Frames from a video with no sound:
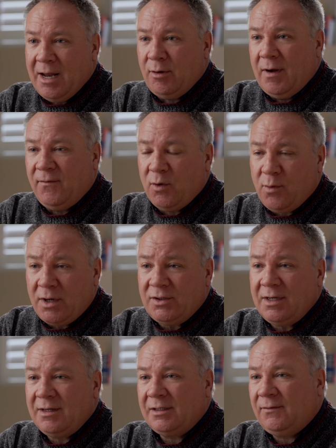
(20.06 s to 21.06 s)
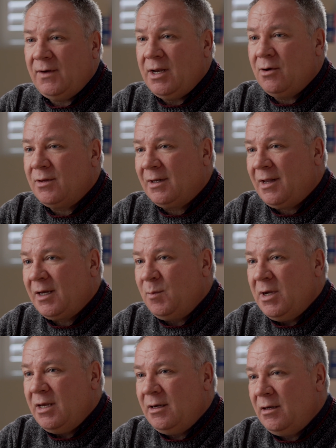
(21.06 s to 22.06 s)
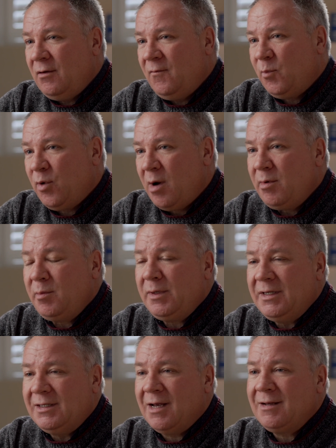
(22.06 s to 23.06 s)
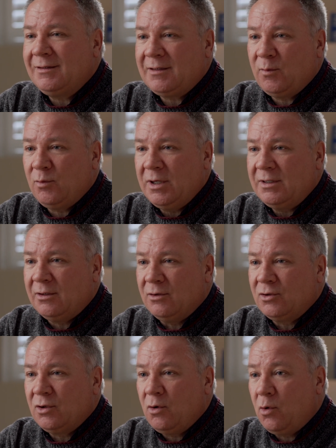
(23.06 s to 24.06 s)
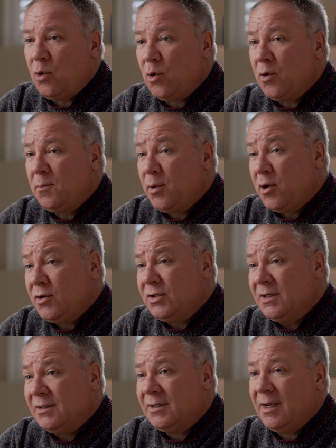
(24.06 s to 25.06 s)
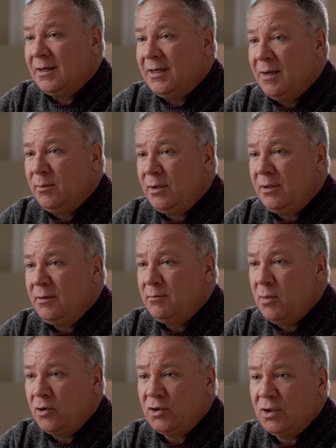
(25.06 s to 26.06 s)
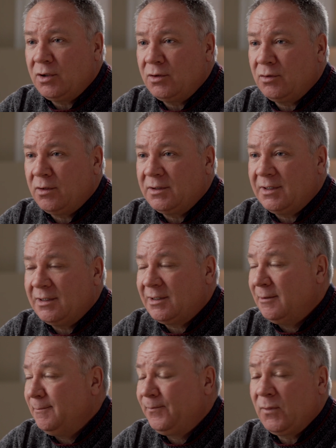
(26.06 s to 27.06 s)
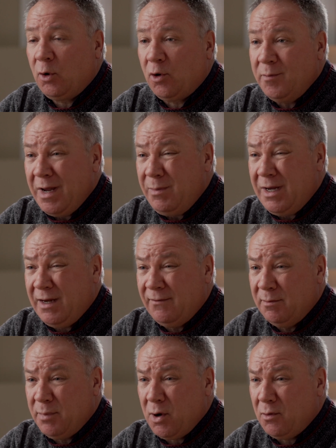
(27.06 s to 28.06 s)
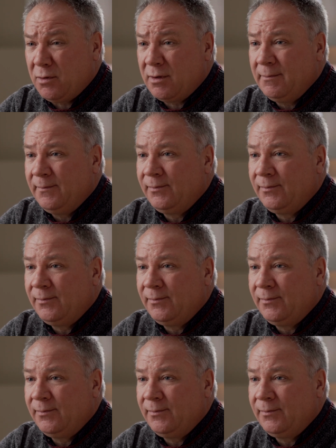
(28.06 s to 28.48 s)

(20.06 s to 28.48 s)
Now, if you're watching this video, then like me, you've probably done some research or purchased a gimbal, motion control system, or maybe even both.